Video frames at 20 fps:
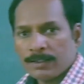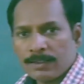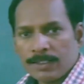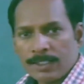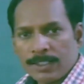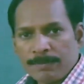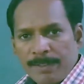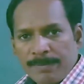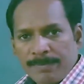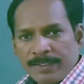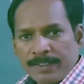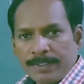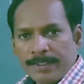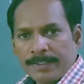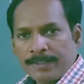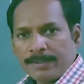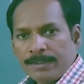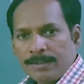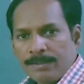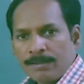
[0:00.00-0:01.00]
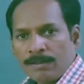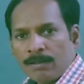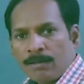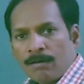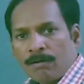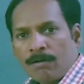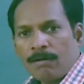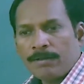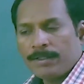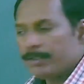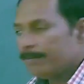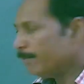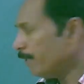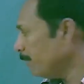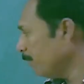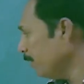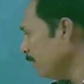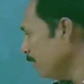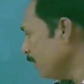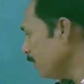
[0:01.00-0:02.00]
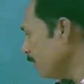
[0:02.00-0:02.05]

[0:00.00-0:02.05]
it may be greater than or it may be